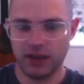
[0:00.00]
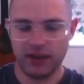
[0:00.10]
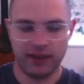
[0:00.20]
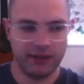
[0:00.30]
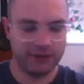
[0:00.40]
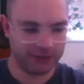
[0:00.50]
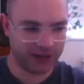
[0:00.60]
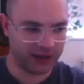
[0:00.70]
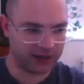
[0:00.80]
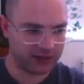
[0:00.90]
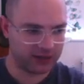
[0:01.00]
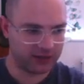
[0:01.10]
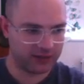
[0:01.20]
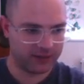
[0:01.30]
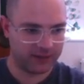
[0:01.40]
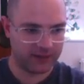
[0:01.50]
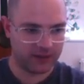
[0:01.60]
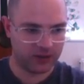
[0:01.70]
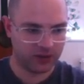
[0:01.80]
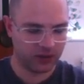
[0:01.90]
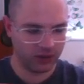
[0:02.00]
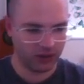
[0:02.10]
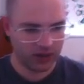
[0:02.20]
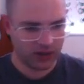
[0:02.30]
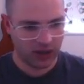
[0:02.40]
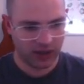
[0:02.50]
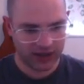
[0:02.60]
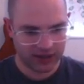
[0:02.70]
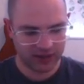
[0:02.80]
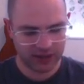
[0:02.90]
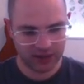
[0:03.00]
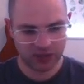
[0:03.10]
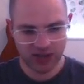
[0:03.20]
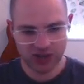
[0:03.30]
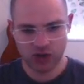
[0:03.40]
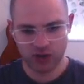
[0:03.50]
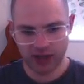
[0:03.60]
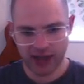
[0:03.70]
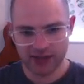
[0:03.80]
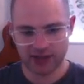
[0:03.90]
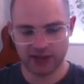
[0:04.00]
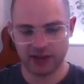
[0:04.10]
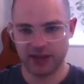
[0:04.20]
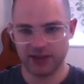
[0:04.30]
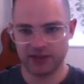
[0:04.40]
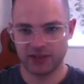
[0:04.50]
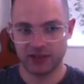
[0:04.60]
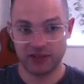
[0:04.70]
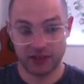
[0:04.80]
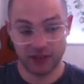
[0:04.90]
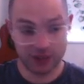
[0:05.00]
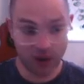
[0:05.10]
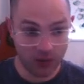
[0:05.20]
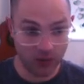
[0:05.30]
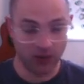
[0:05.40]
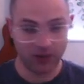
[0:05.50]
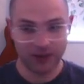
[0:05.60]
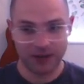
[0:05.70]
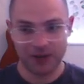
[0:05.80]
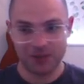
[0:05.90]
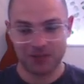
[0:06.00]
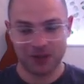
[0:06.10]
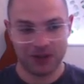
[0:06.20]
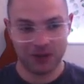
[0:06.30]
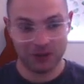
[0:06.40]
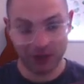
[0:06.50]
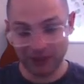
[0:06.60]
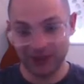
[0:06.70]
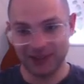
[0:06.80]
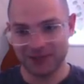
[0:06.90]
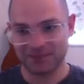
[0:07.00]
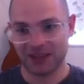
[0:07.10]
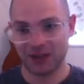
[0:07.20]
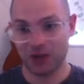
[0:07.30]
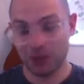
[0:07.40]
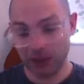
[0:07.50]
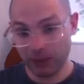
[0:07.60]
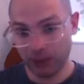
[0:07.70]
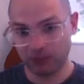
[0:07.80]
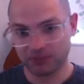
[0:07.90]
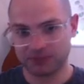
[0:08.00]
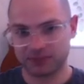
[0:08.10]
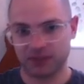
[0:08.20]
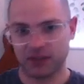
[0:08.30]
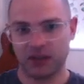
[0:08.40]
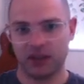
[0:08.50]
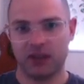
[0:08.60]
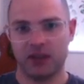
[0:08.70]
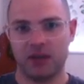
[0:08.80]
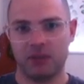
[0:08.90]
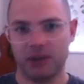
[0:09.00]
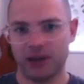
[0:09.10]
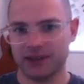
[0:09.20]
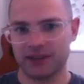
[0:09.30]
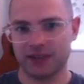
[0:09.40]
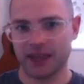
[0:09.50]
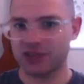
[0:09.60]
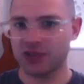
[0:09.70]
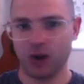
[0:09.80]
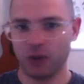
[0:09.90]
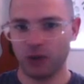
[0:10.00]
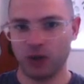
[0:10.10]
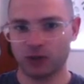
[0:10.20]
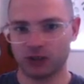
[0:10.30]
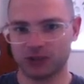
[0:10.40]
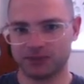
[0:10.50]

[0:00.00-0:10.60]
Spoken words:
In fact, so I guess the temptation for Esther is to disown her family and her people. But that's not an option.